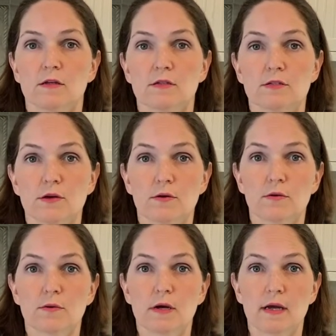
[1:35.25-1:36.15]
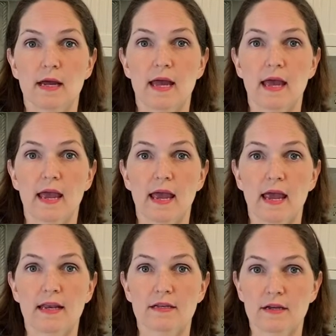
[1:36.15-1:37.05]
So
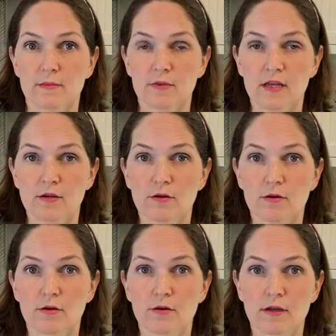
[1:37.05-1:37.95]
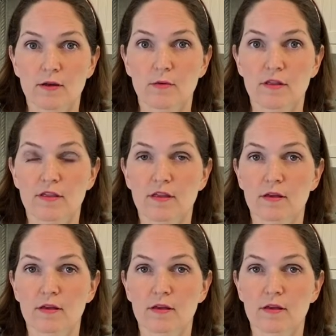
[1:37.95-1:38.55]
anytime that you're cooking with